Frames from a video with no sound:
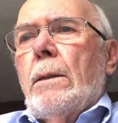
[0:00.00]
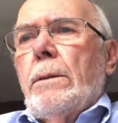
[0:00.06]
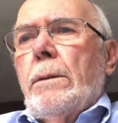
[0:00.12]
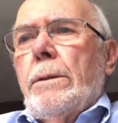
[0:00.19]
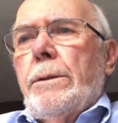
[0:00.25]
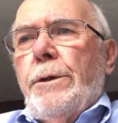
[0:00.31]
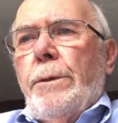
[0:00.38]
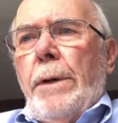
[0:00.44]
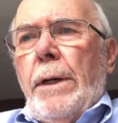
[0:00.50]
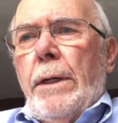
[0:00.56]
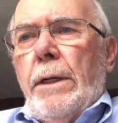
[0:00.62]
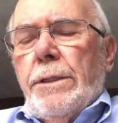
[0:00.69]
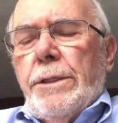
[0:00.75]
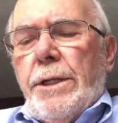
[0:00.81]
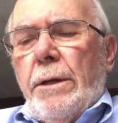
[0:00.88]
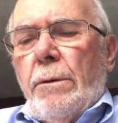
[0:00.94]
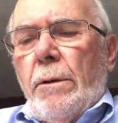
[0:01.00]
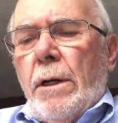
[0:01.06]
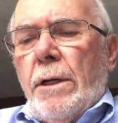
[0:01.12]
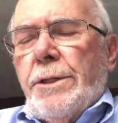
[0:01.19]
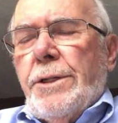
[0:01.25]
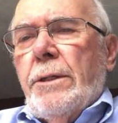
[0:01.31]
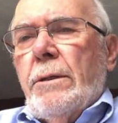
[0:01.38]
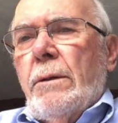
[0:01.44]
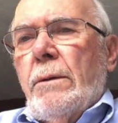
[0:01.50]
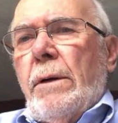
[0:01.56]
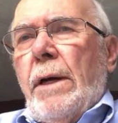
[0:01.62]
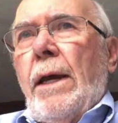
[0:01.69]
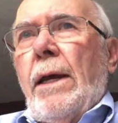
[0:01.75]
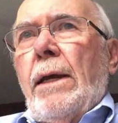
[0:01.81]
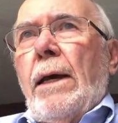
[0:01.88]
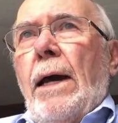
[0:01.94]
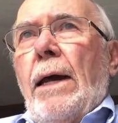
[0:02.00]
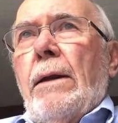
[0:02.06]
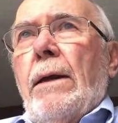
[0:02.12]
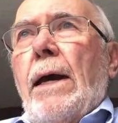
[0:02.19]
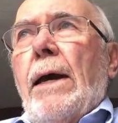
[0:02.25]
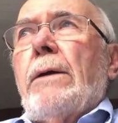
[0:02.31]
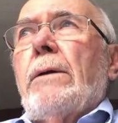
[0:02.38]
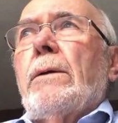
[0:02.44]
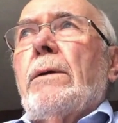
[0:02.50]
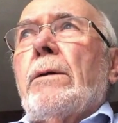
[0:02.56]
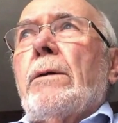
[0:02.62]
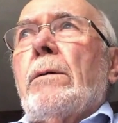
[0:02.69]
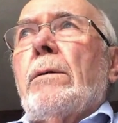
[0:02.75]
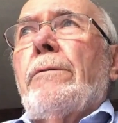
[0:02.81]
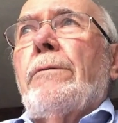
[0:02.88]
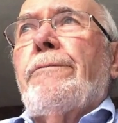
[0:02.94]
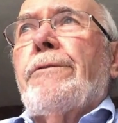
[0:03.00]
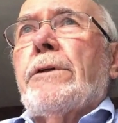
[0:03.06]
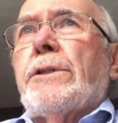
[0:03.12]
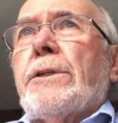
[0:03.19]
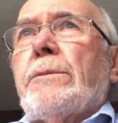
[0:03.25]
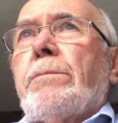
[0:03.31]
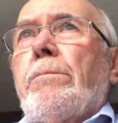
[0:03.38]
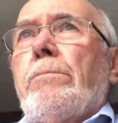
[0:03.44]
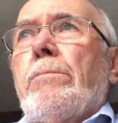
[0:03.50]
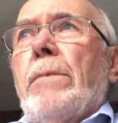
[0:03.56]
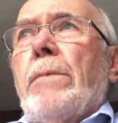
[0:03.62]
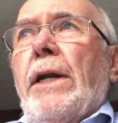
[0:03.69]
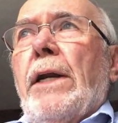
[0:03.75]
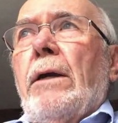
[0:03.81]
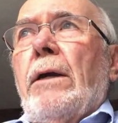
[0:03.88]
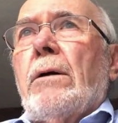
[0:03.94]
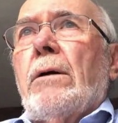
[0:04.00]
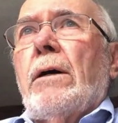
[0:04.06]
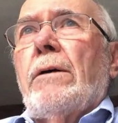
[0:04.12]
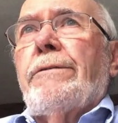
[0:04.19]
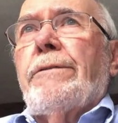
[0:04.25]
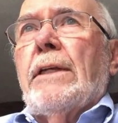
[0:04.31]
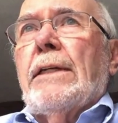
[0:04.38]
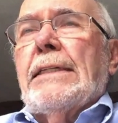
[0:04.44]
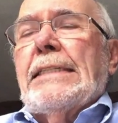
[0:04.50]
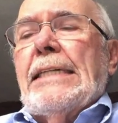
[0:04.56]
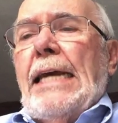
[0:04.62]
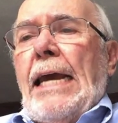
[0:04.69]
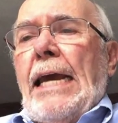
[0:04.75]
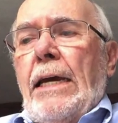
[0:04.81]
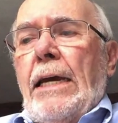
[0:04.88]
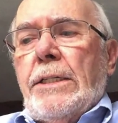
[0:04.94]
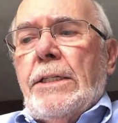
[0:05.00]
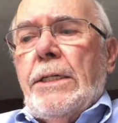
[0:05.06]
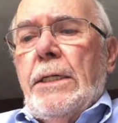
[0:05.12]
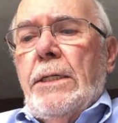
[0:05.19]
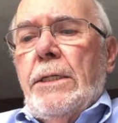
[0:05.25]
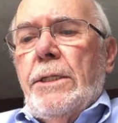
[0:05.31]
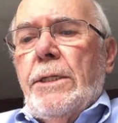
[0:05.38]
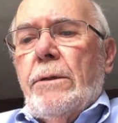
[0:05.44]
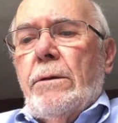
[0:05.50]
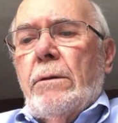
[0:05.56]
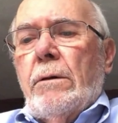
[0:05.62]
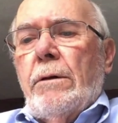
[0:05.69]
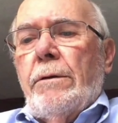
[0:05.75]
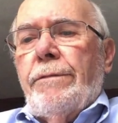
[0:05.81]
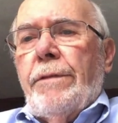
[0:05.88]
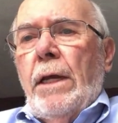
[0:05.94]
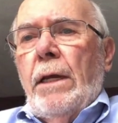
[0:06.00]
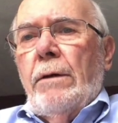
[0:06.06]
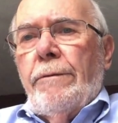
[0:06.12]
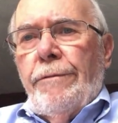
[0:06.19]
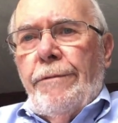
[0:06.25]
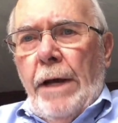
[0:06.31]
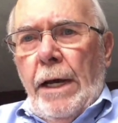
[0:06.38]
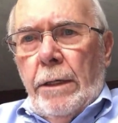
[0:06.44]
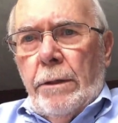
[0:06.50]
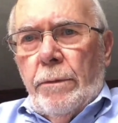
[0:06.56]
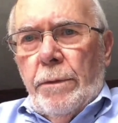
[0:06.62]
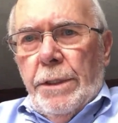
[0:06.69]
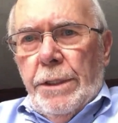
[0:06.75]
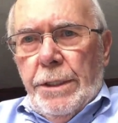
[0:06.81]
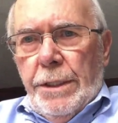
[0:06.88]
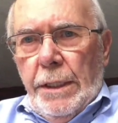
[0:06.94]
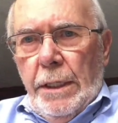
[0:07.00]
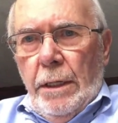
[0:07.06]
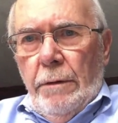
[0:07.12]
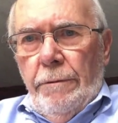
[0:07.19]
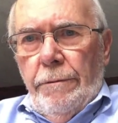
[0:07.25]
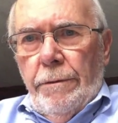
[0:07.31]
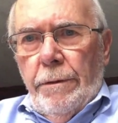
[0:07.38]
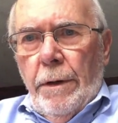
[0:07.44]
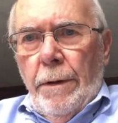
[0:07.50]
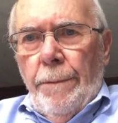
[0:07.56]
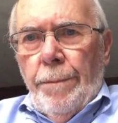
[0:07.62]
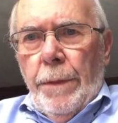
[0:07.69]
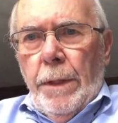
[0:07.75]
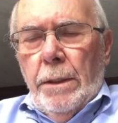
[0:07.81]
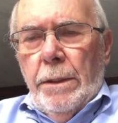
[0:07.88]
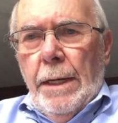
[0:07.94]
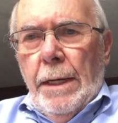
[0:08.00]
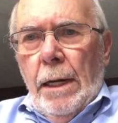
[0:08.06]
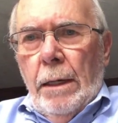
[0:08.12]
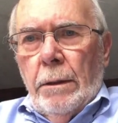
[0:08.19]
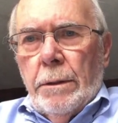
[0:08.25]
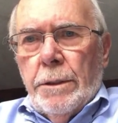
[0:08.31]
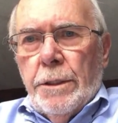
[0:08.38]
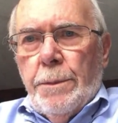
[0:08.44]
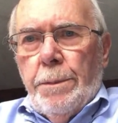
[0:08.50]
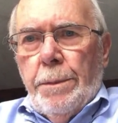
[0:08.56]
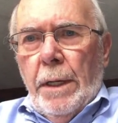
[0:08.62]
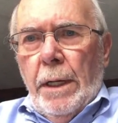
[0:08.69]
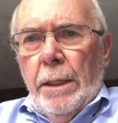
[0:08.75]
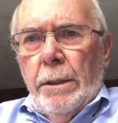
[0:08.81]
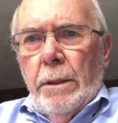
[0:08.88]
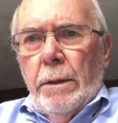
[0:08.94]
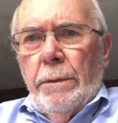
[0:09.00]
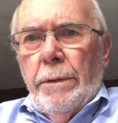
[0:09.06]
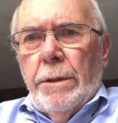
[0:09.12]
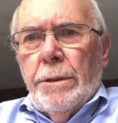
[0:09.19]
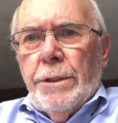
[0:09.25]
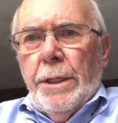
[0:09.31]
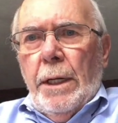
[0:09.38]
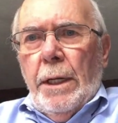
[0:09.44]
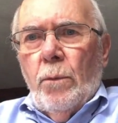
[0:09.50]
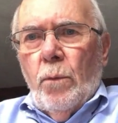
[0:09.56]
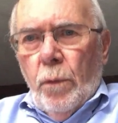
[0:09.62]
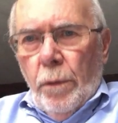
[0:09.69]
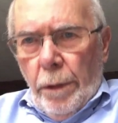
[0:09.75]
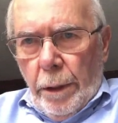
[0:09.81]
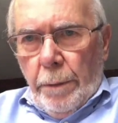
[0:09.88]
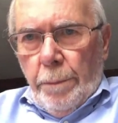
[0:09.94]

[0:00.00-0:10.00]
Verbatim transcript: Joanne, is there also a? I, I don't know if it's money off the taxes or if they in fact receive dollars, but I know there's a work